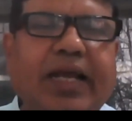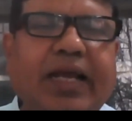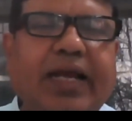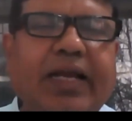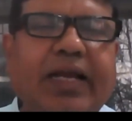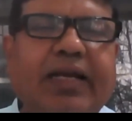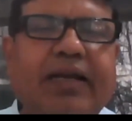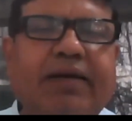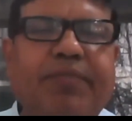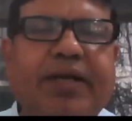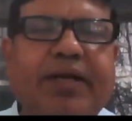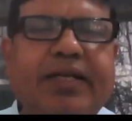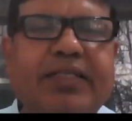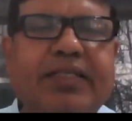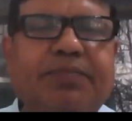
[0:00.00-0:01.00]
And
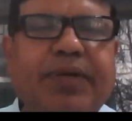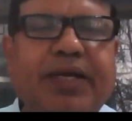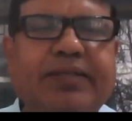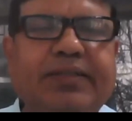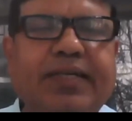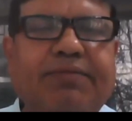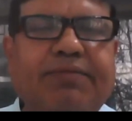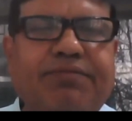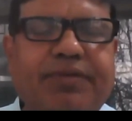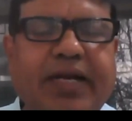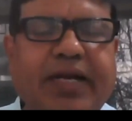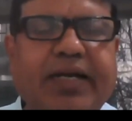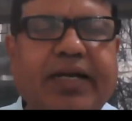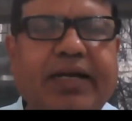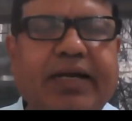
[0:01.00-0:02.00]
my respected
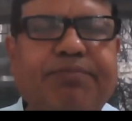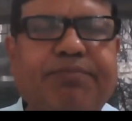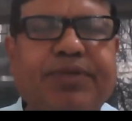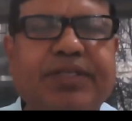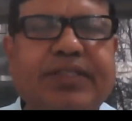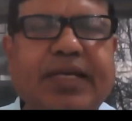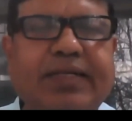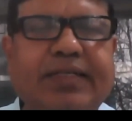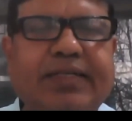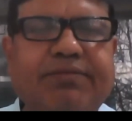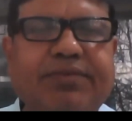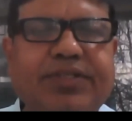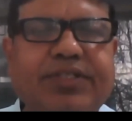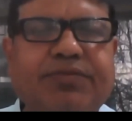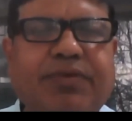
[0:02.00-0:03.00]
friend and peace
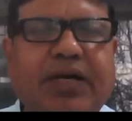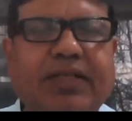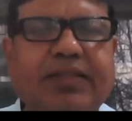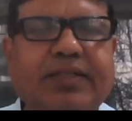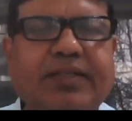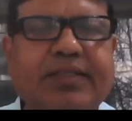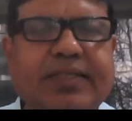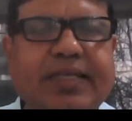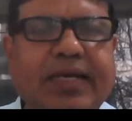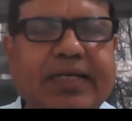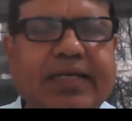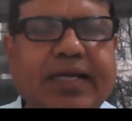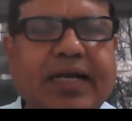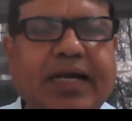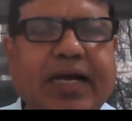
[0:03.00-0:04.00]
activist father,
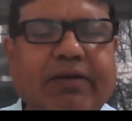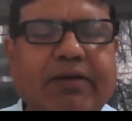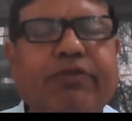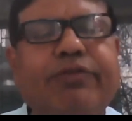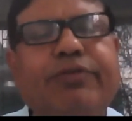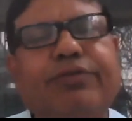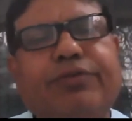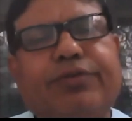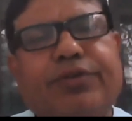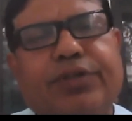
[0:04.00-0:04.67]
Skaria Kallur,